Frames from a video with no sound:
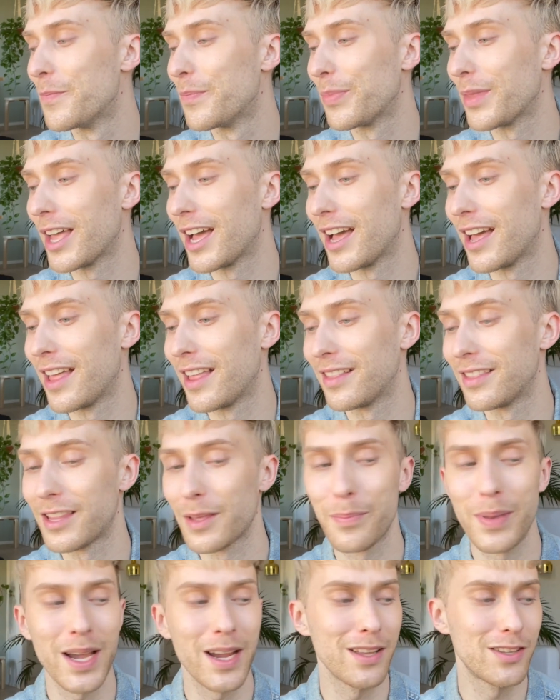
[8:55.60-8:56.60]
and the
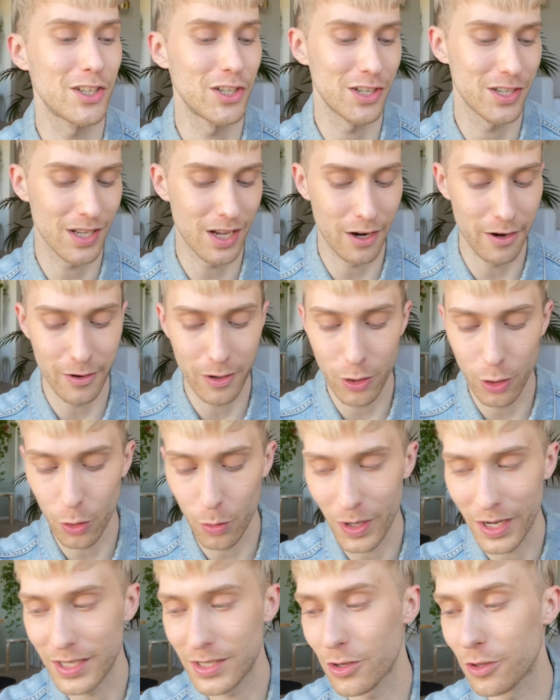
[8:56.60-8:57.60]
packages are
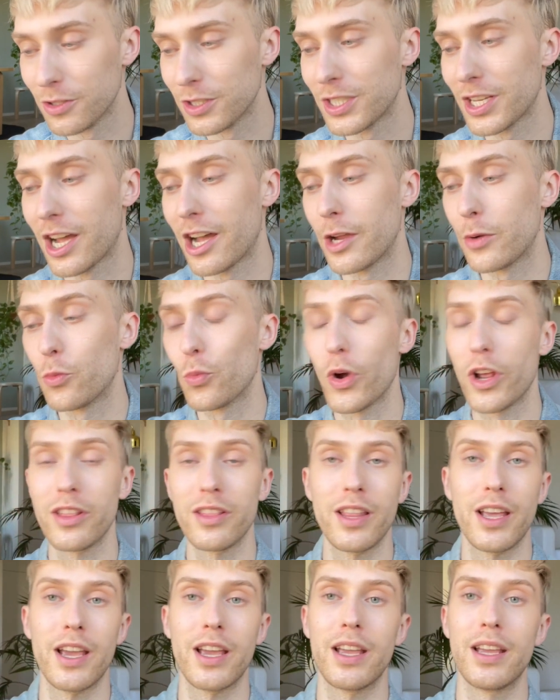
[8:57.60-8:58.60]
always on time when
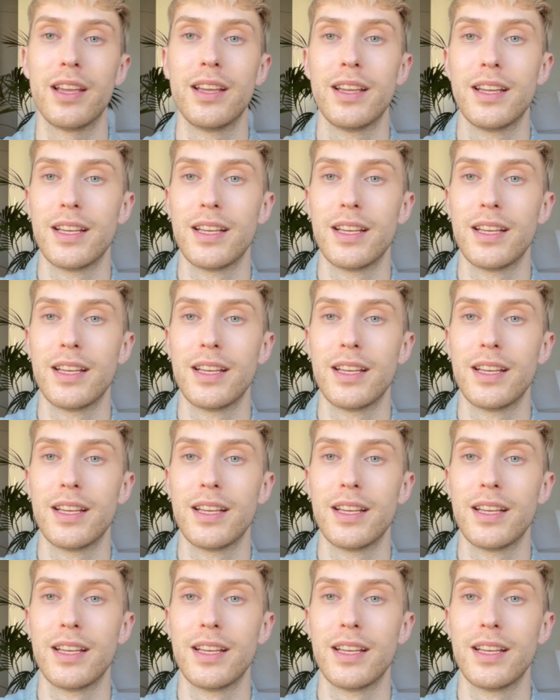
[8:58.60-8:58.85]
they